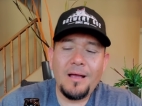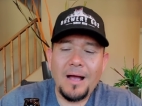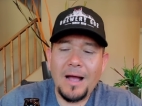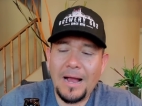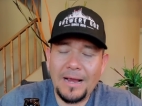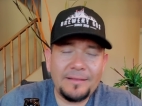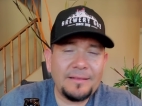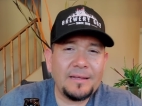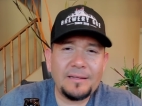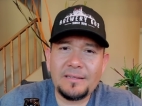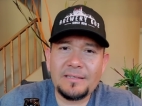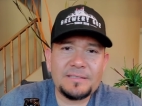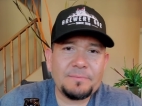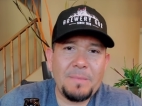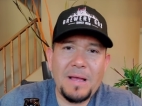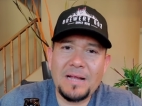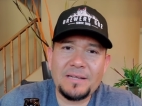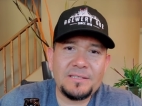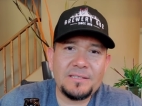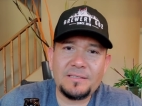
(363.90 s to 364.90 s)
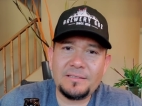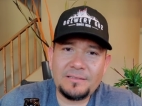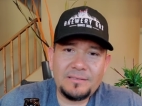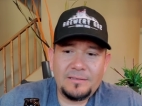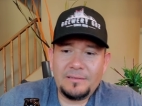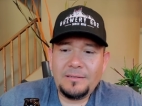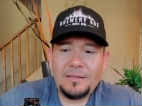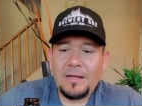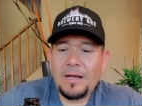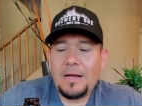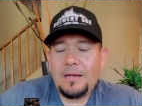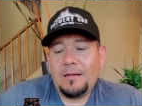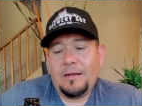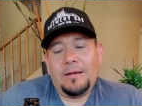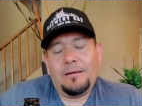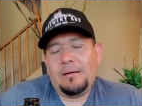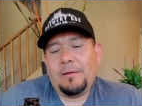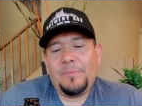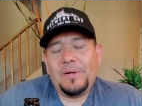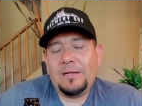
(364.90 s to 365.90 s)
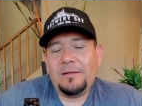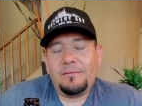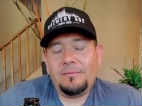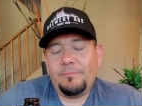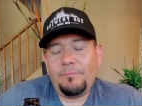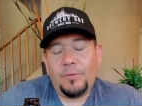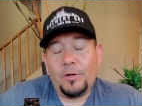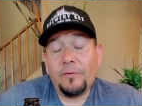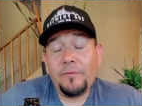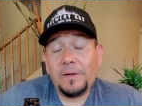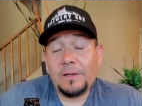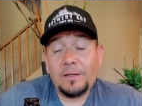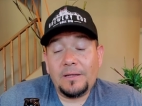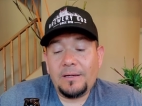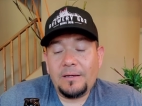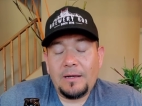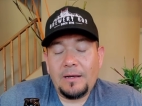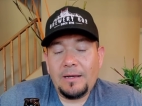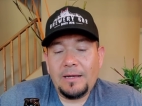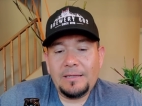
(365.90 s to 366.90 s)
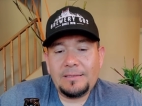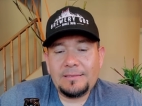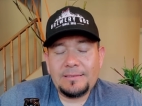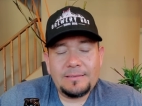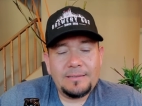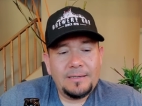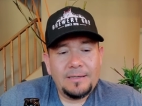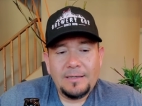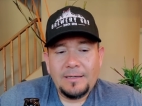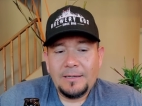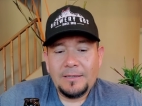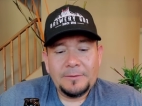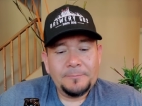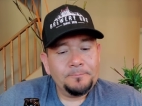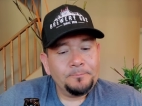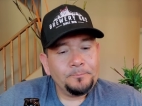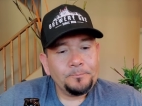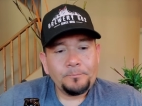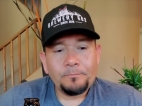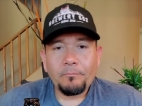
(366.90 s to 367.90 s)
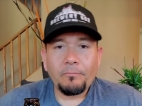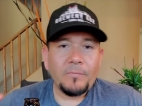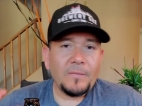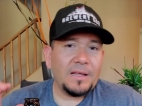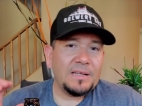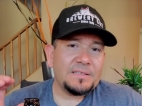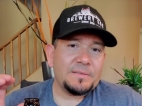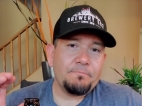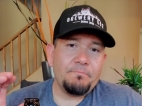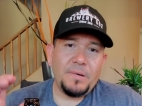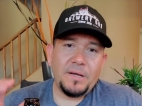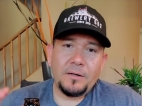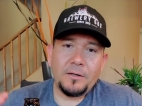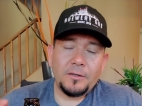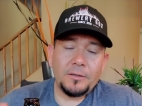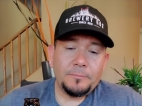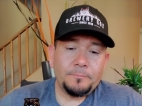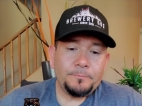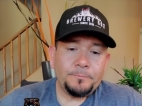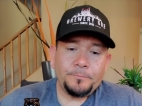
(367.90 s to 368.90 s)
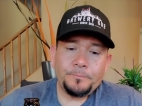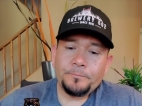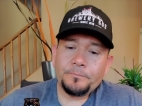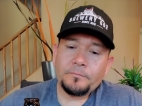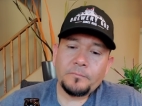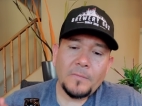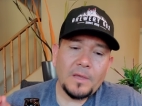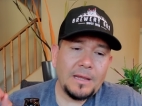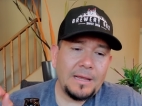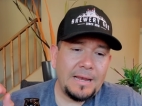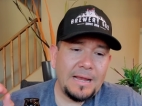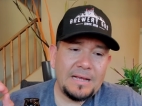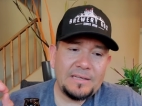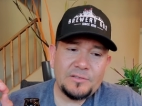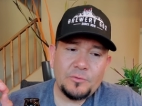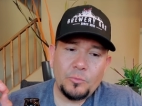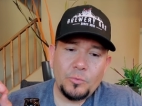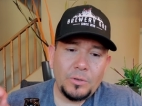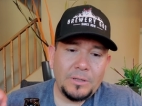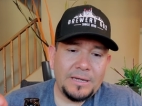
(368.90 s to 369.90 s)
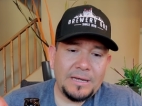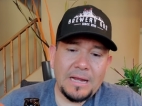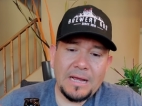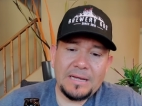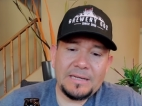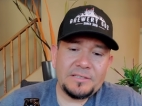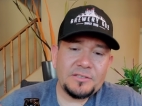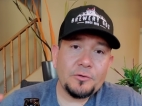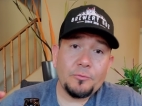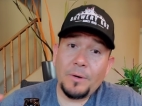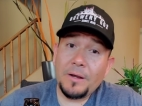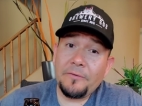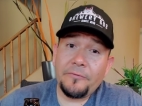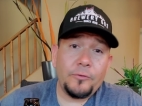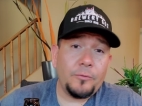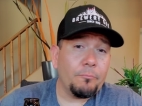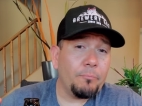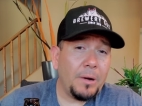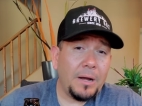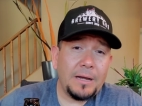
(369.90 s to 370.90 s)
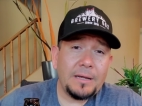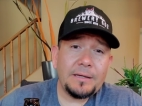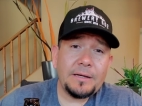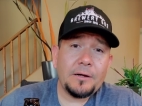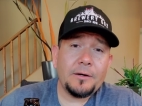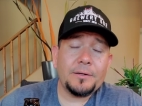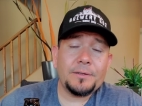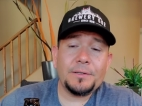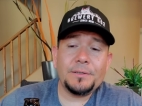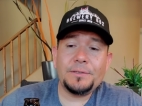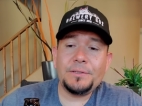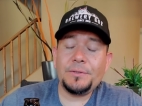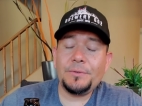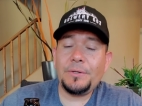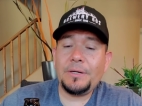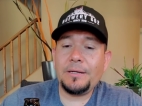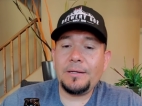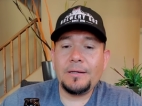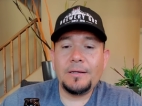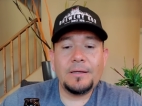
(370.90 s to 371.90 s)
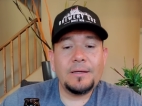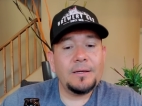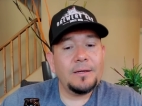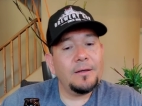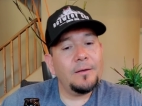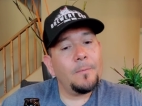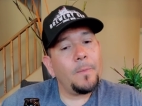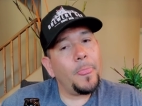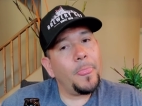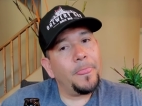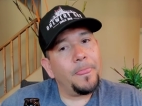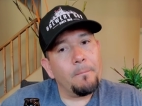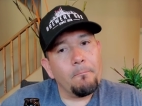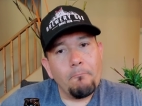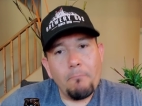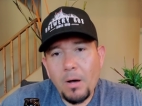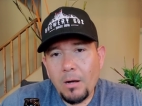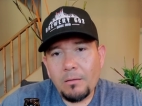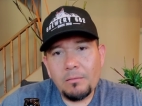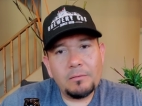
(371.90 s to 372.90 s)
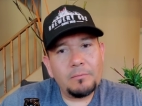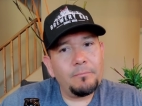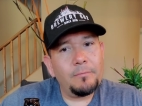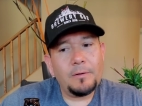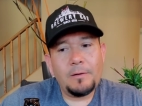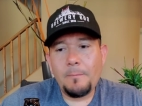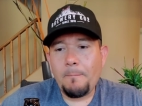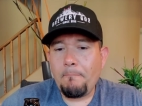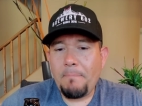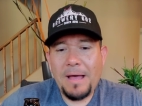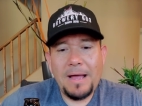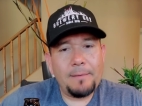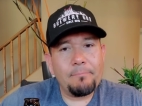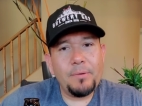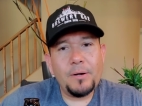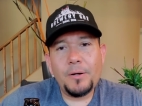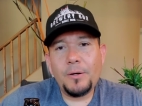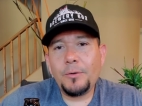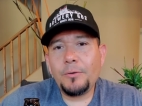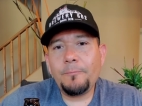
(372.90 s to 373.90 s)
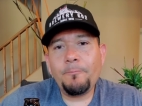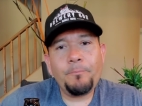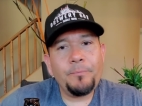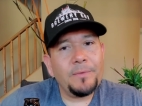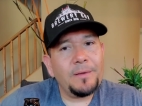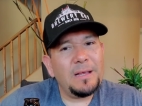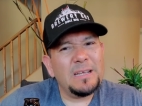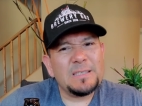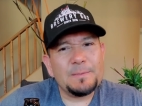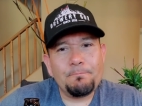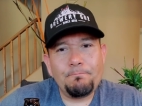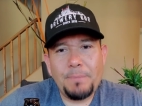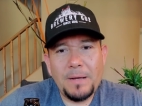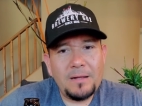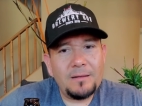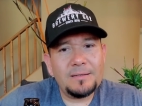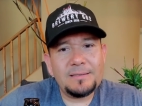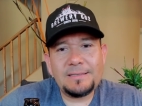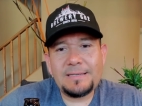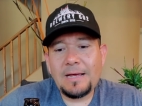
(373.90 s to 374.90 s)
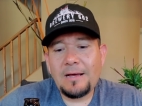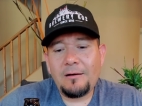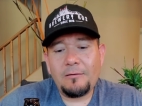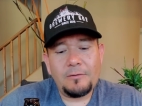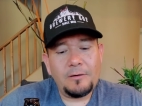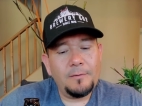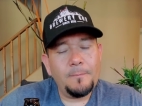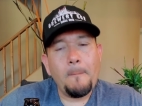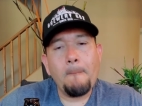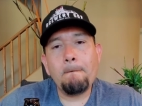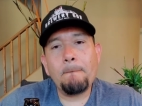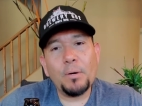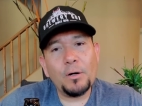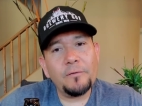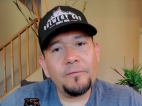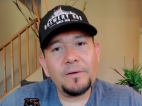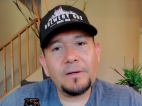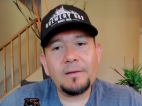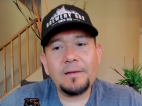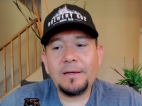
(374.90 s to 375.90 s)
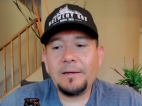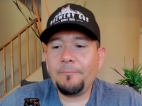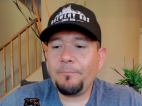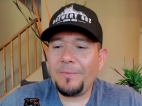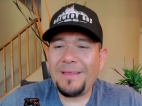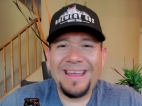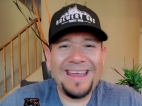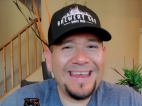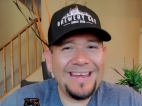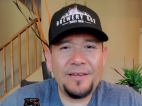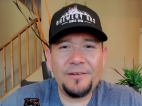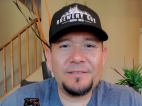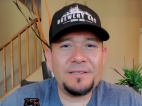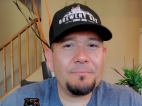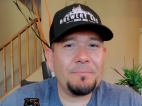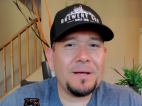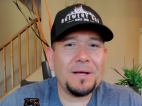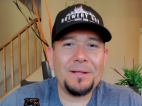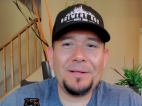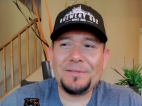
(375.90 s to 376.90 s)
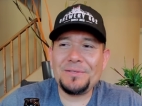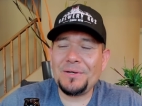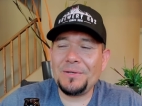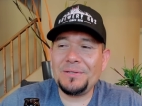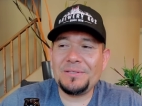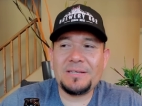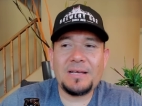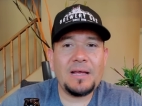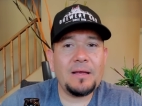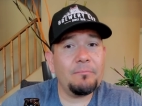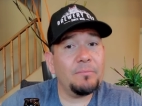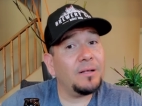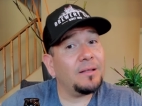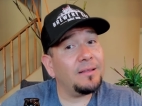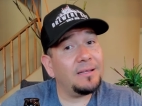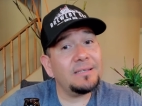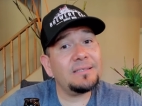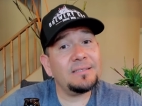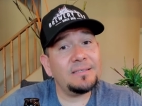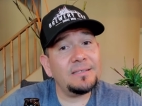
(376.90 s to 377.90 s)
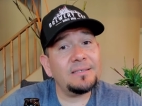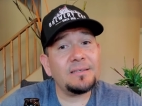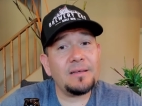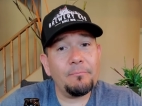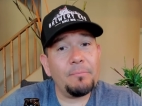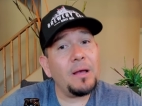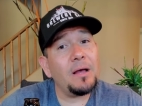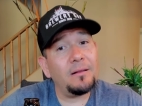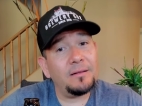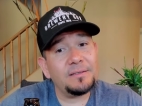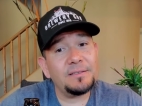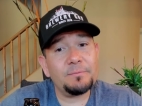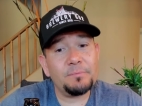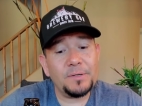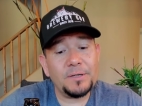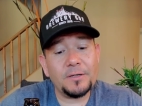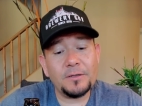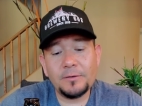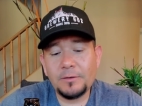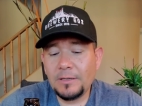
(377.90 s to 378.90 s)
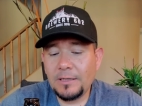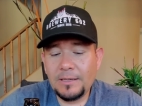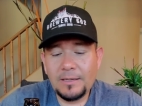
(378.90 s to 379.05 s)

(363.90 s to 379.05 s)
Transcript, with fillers: I think this matches the guideline. I mean, perfectly. It's it's bitter. It has a really nice grapefruit and pine character to it. The malt backbone is balanced out perfectly. I hate using balance all the time, but this is a balanced beer.